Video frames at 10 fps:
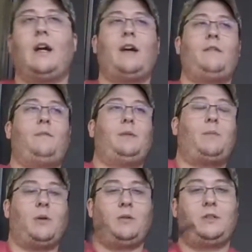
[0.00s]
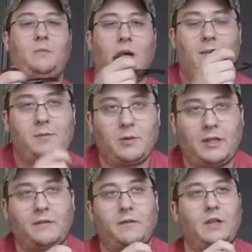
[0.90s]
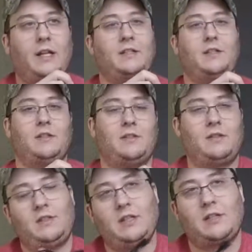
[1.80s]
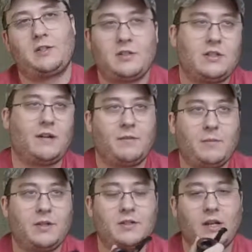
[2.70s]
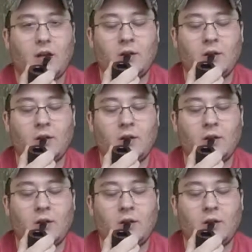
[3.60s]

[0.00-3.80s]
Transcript: I've been pipe smoking for like 6-7 months now.